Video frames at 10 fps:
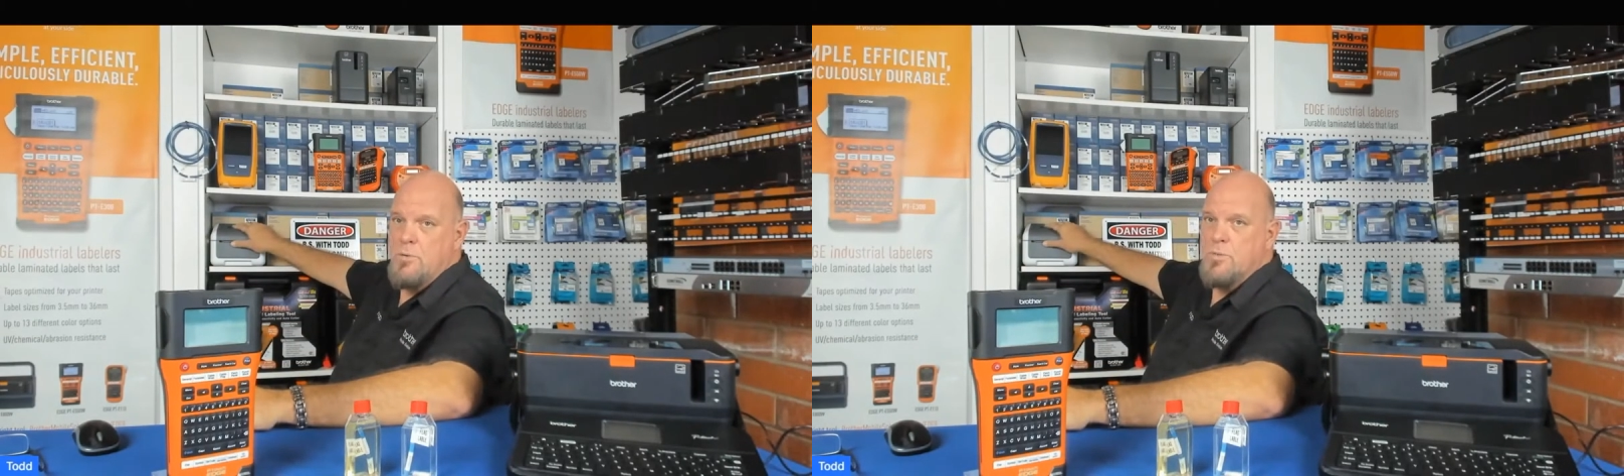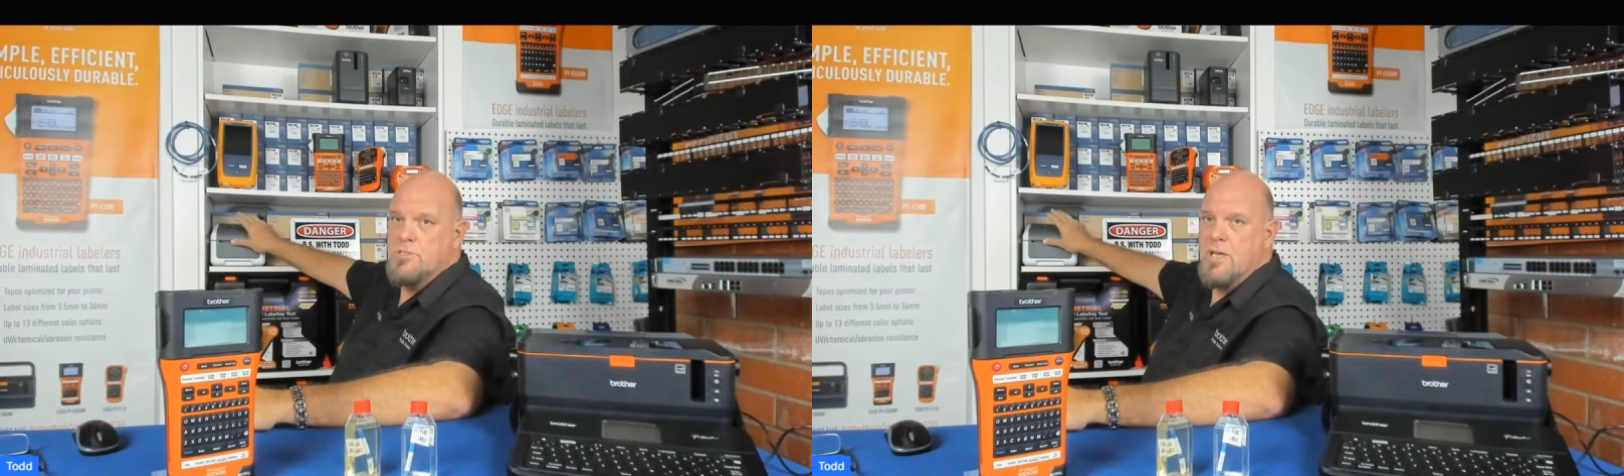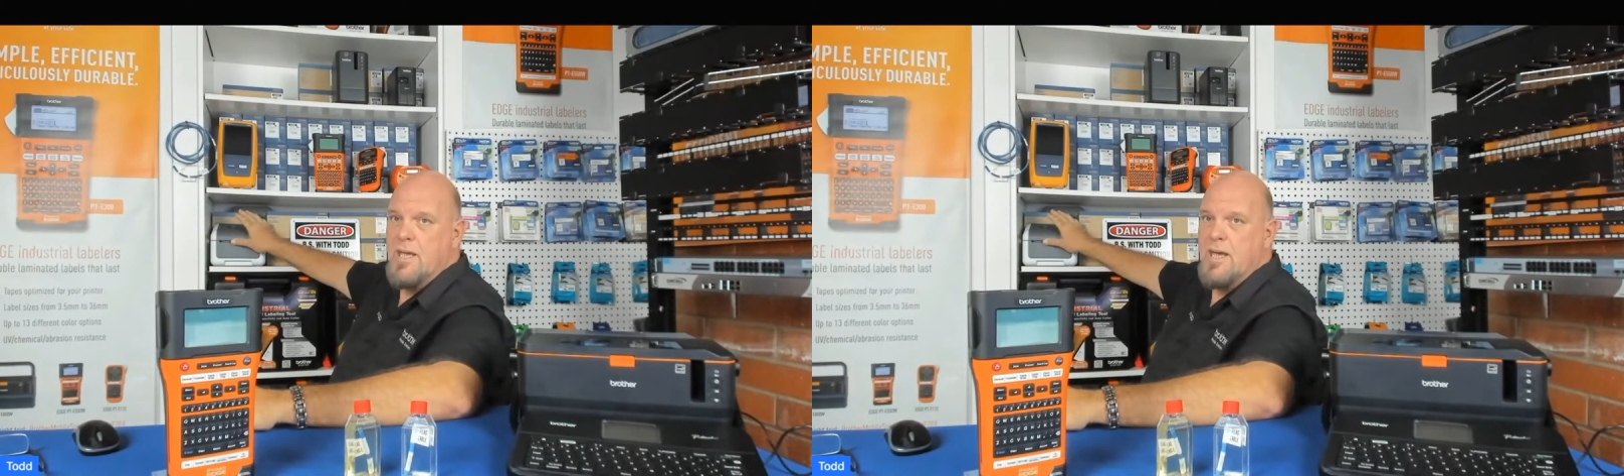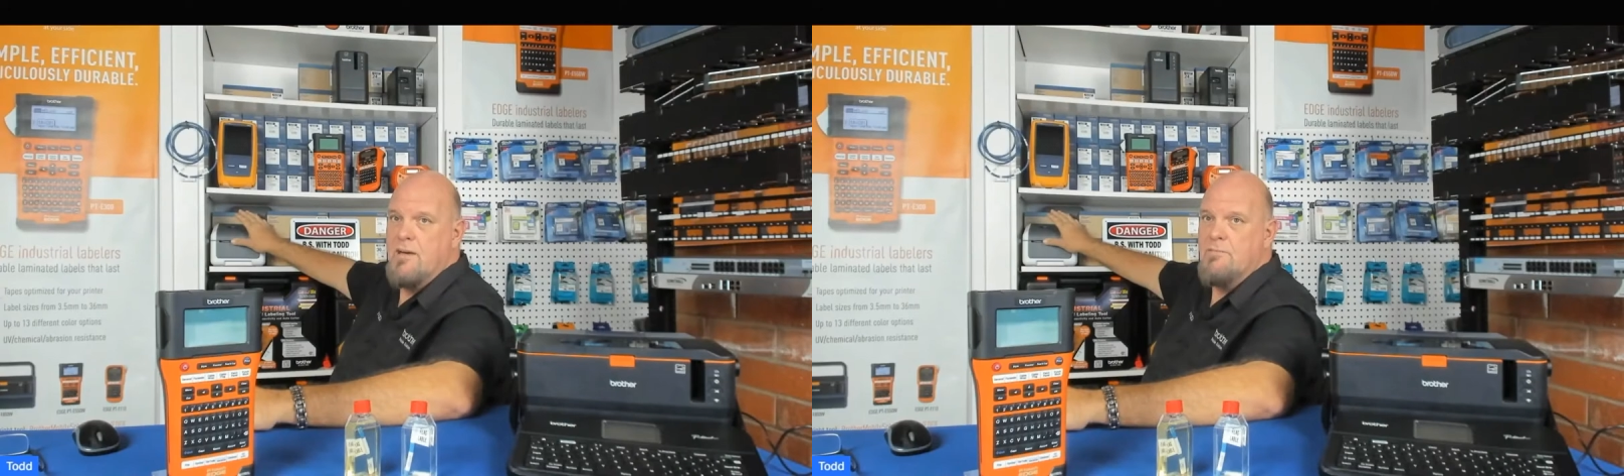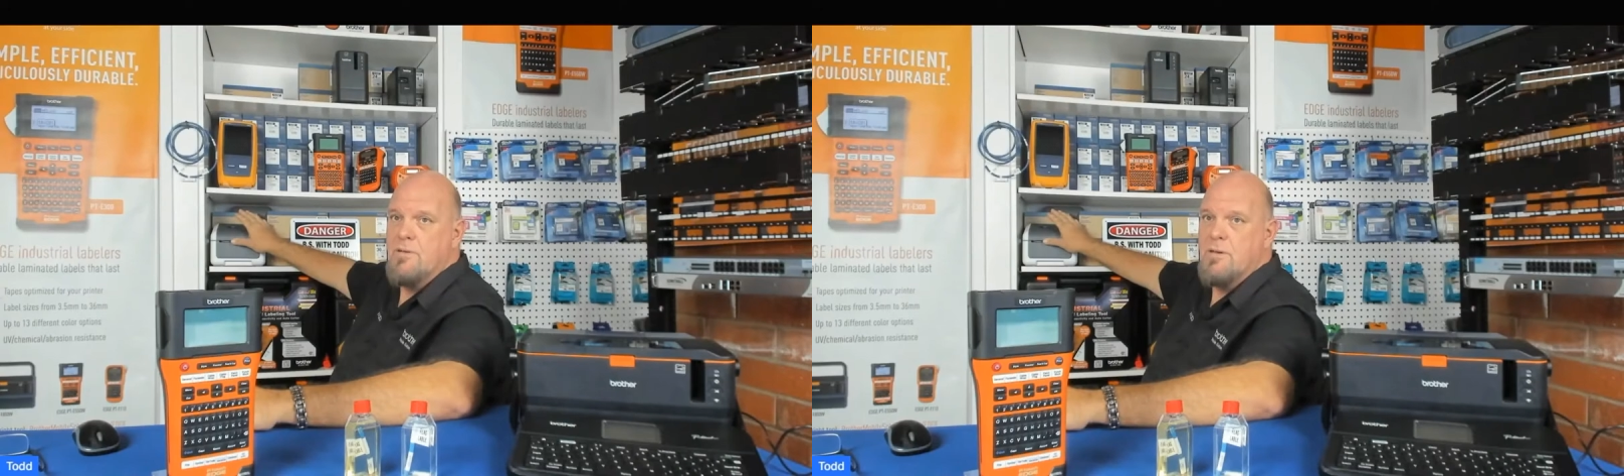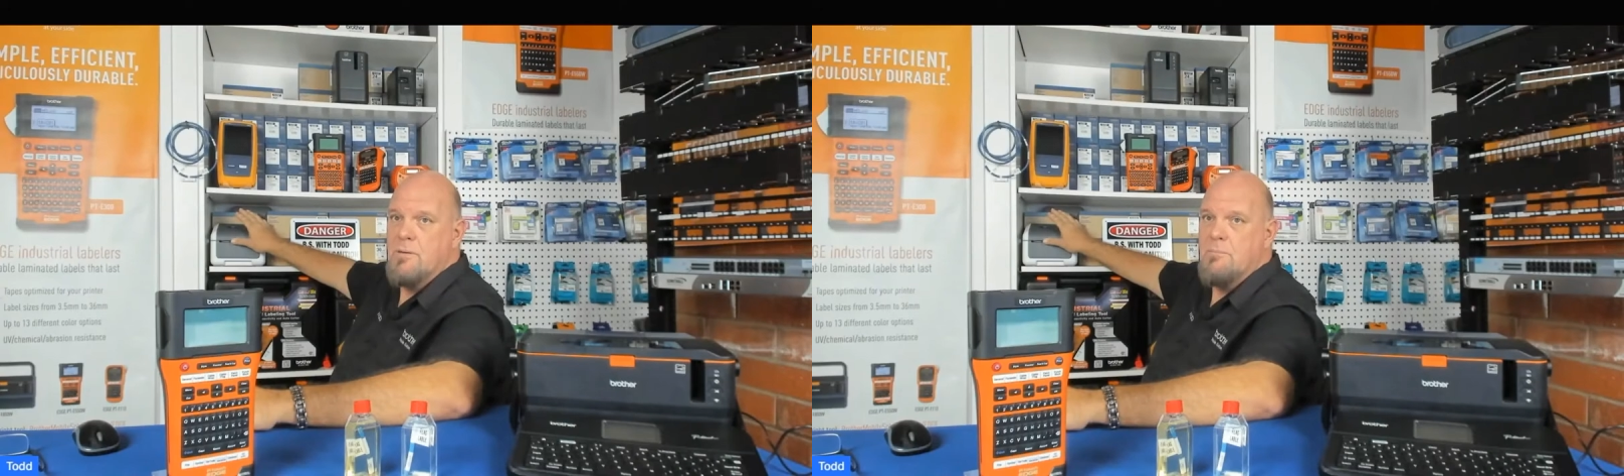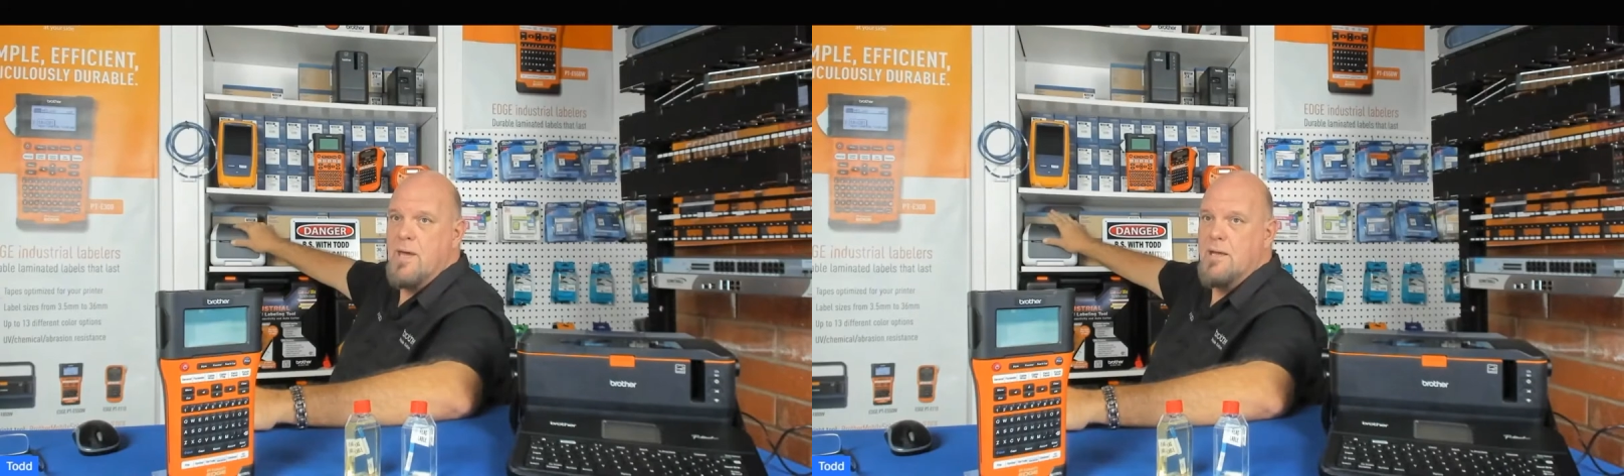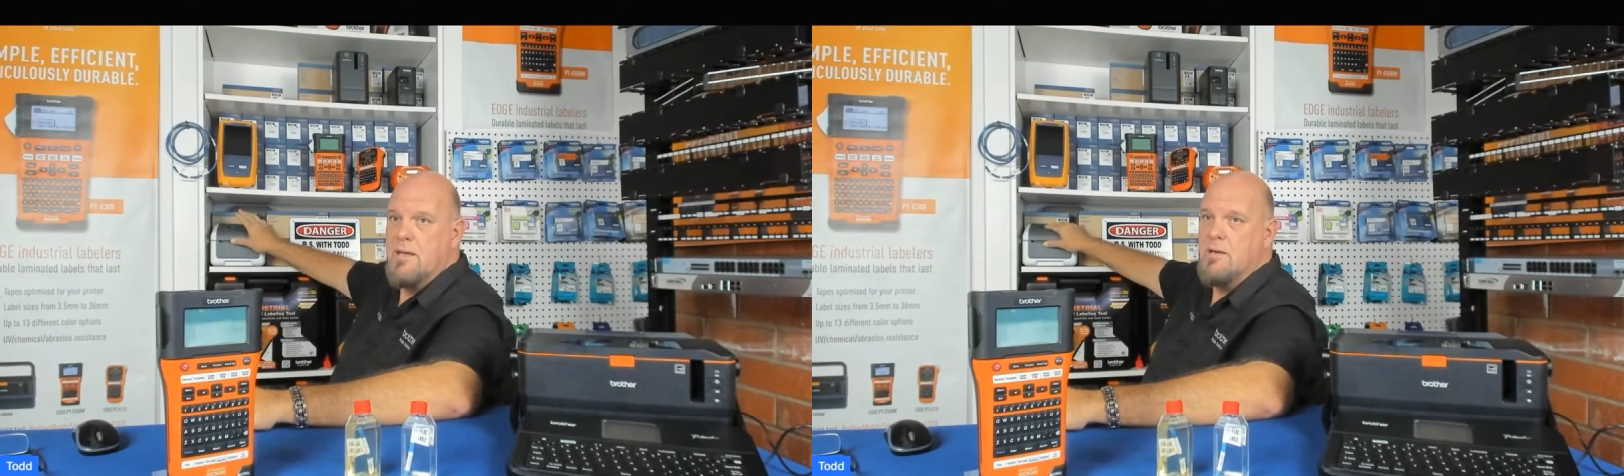which I have
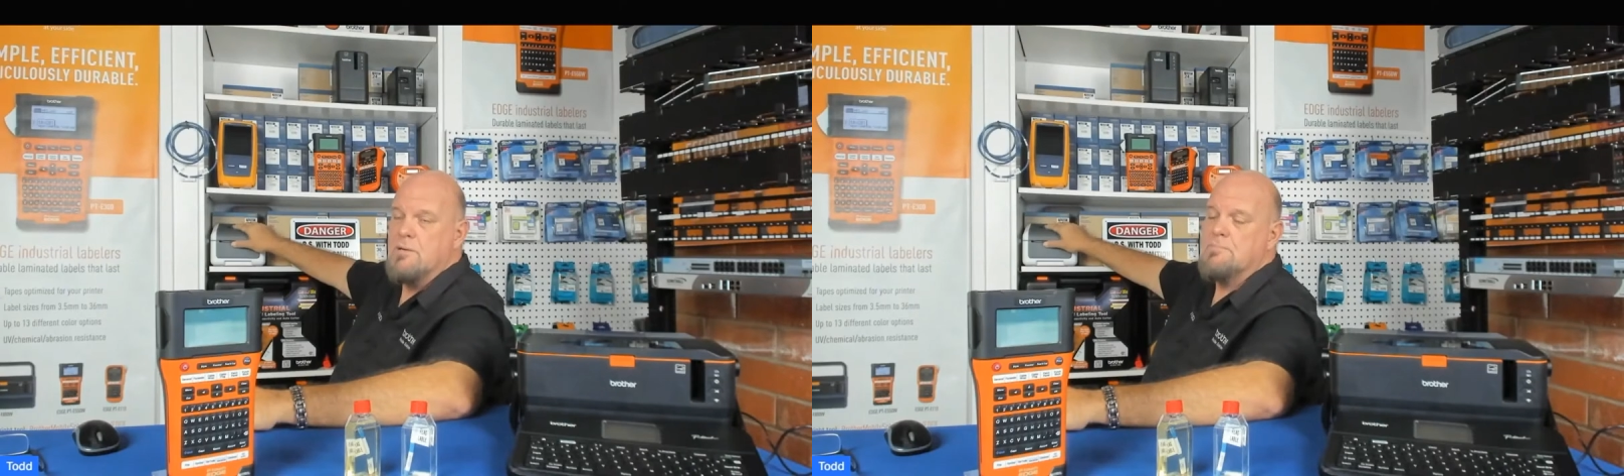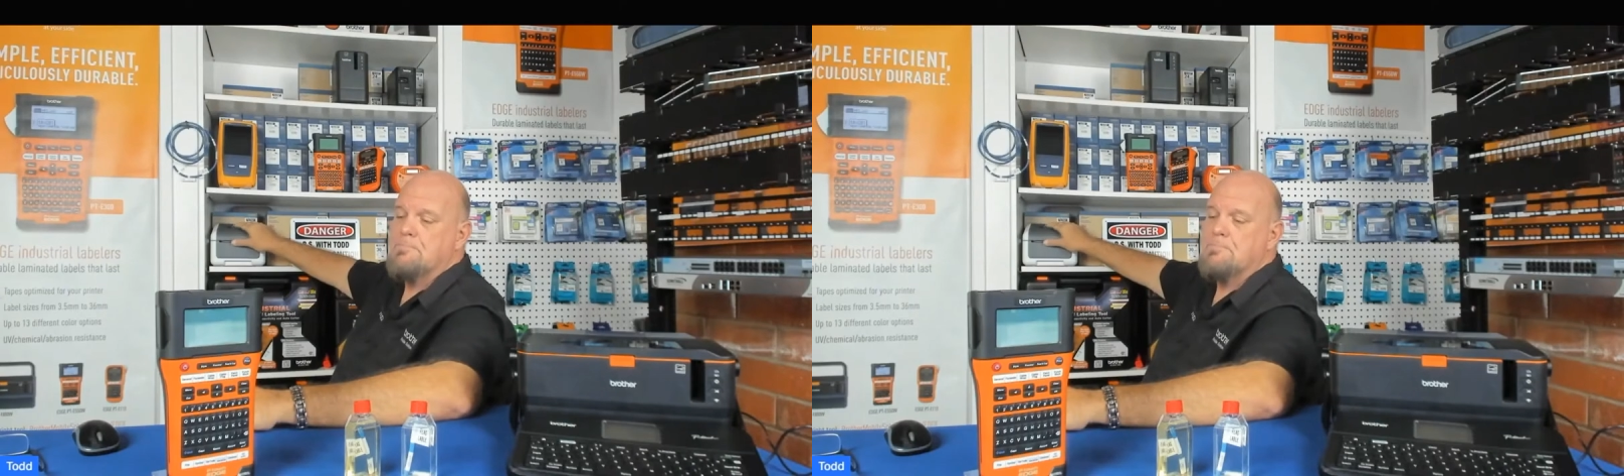back here.